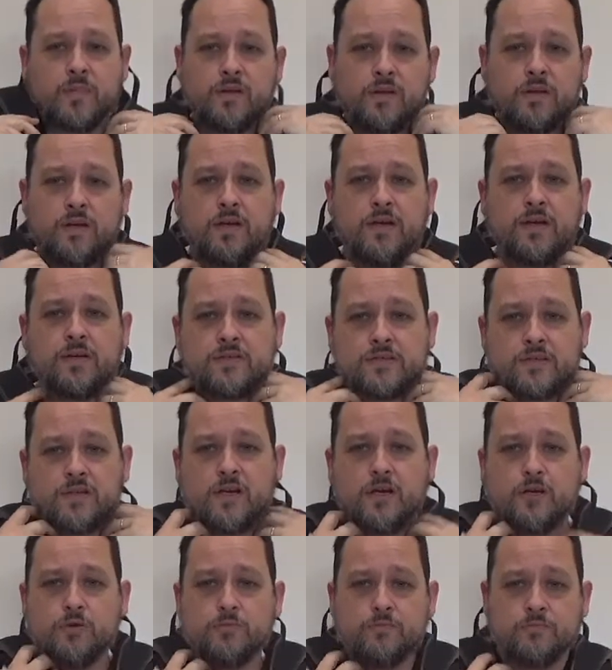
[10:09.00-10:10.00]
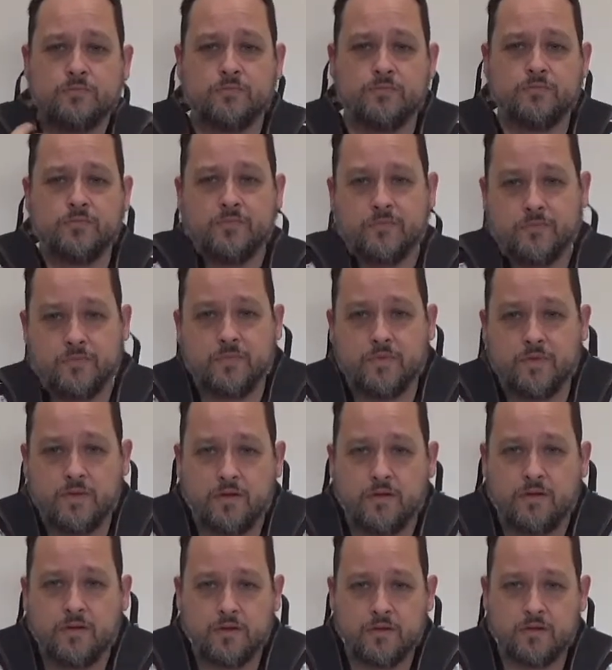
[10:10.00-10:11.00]
like so,
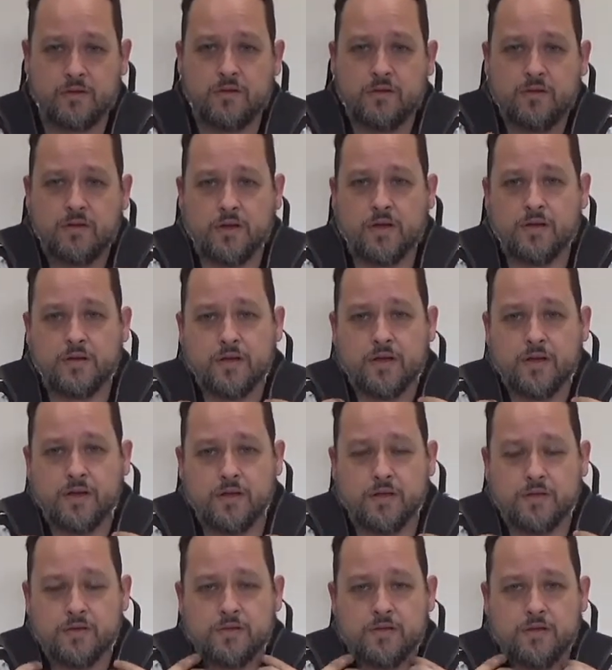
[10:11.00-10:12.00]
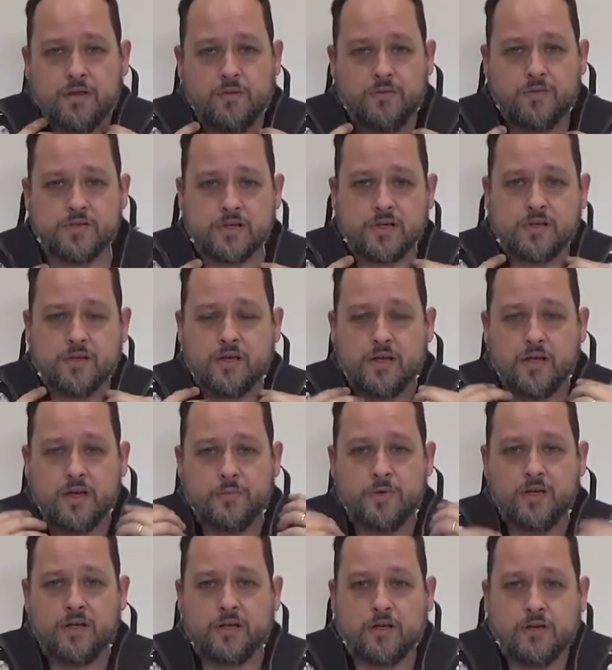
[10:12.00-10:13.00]
and then obviously the
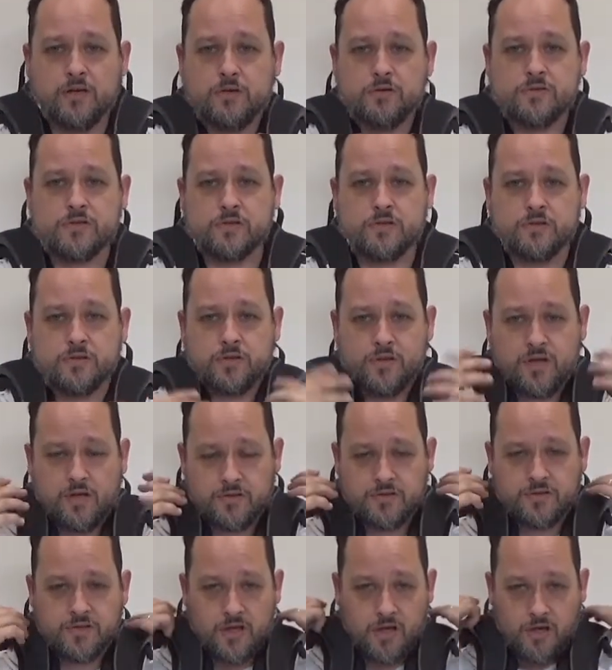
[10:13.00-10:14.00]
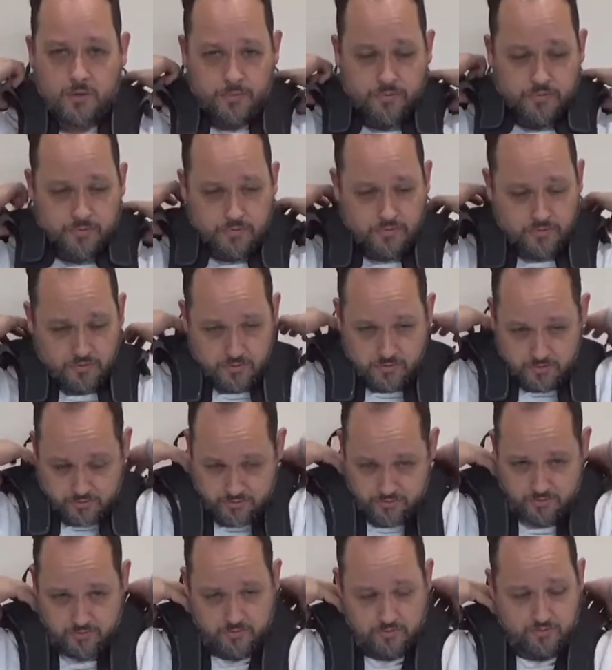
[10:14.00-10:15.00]
helmet goes on top,
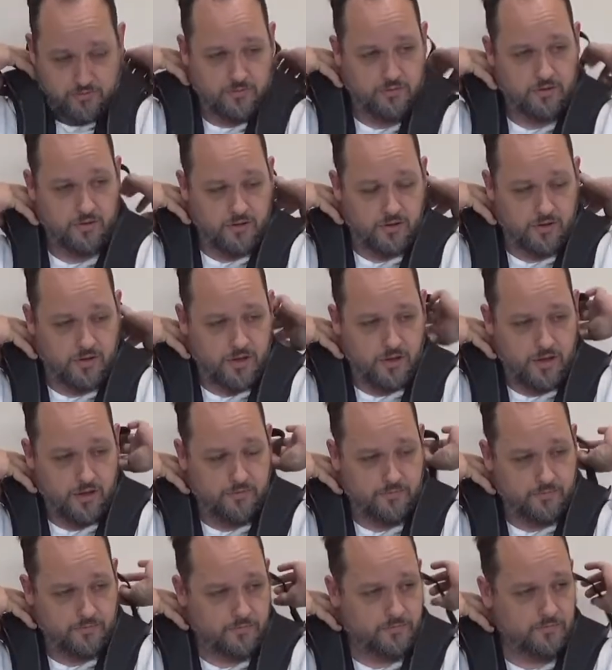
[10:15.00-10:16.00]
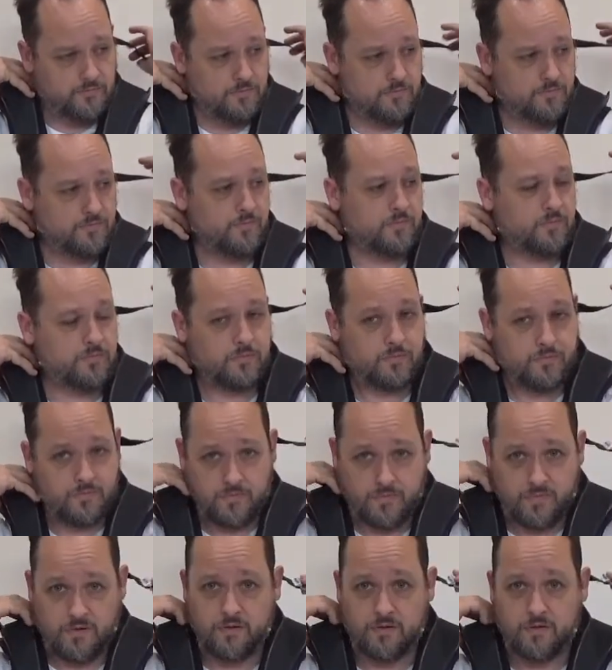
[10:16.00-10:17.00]
and then
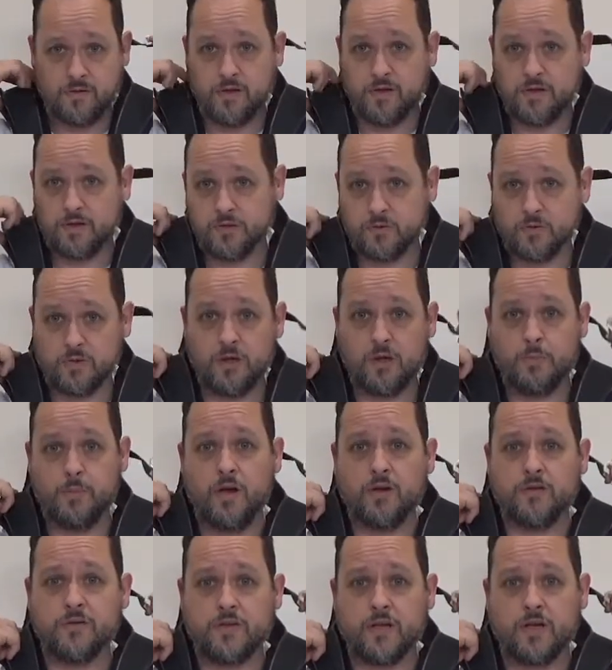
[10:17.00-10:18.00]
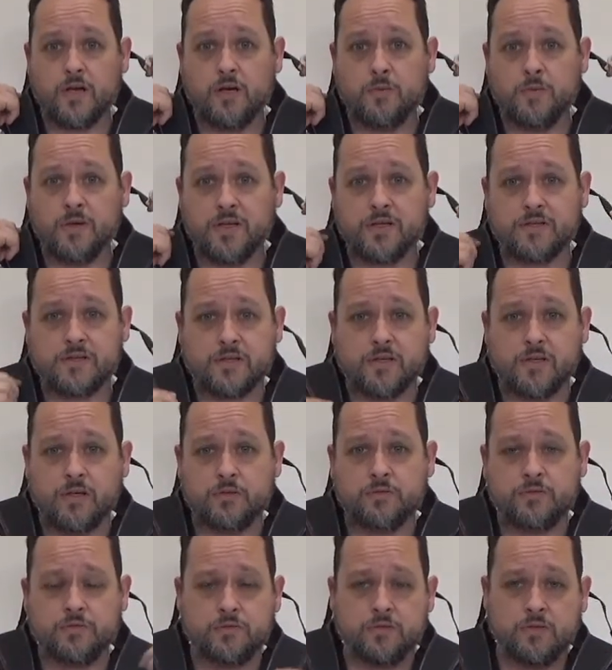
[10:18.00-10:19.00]
these will clip onto the helmet
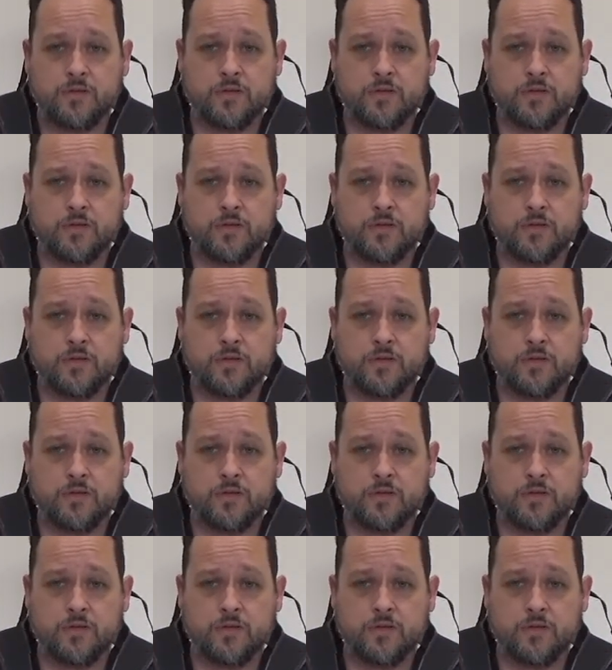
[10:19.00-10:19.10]
itself.